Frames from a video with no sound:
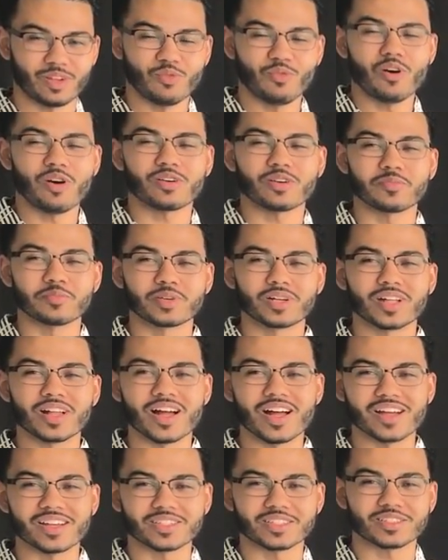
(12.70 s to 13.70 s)
Welcome,
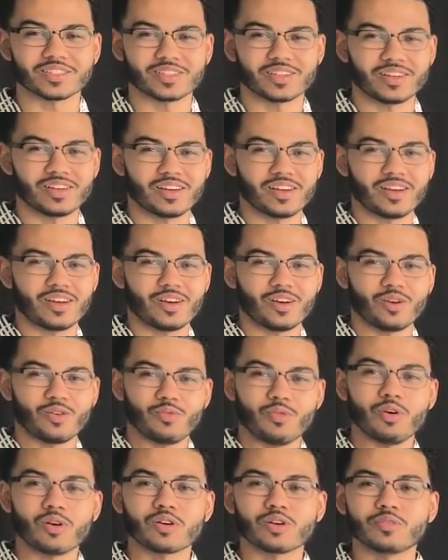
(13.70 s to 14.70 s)
class.
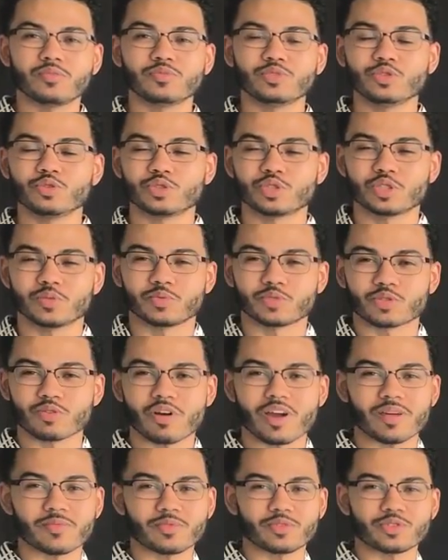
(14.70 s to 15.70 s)
Welcome, new
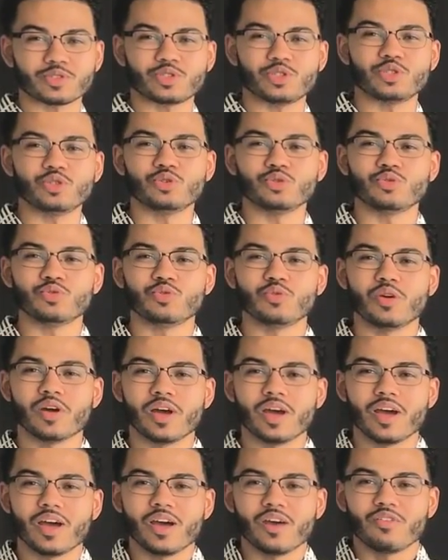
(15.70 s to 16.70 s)
subscribers, new
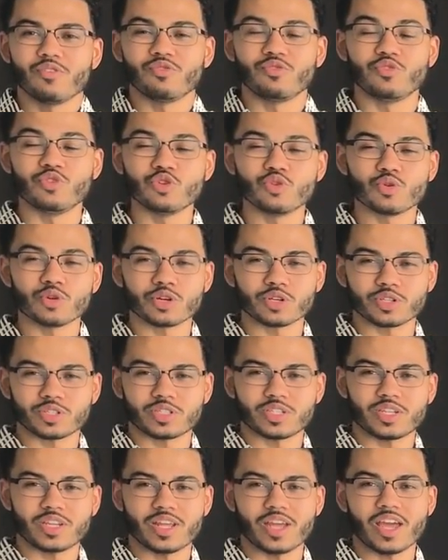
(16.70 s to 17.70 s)
viewers
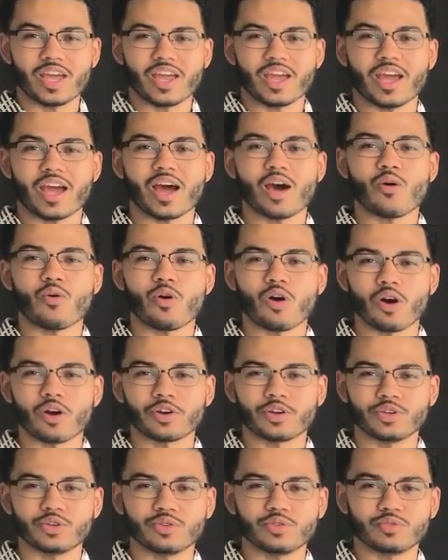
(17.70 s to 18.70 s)
today. How
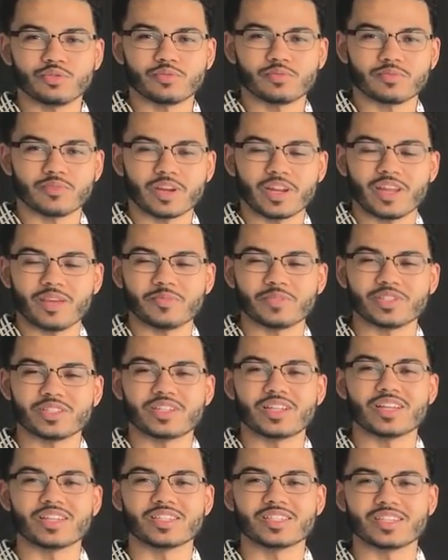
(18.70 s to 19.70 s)
are you? My name is
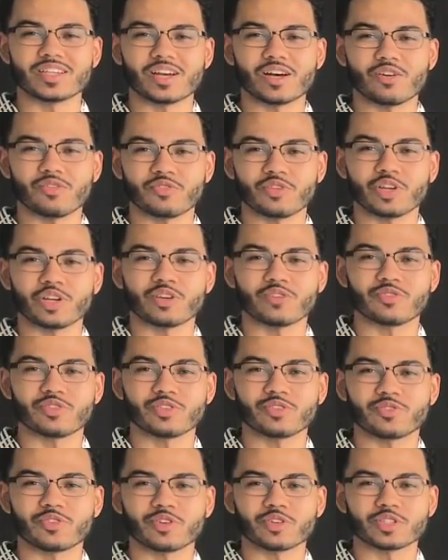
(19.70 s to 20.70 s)
Denzel. If you're here for
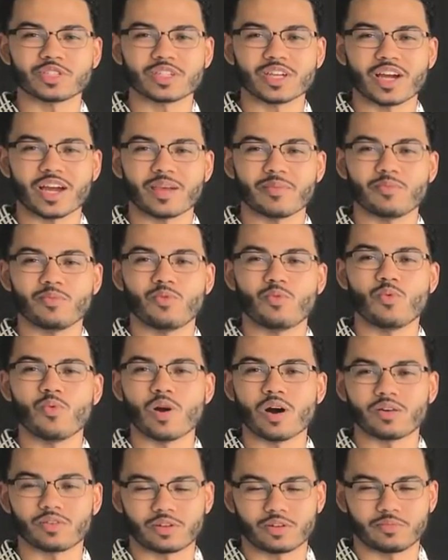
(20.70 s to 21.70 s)
the first time,
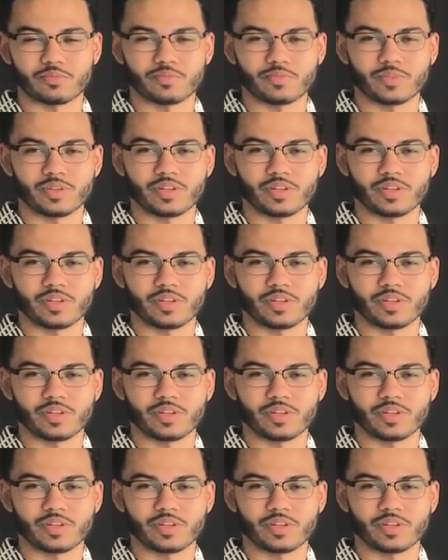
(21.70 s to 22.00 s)
welcome.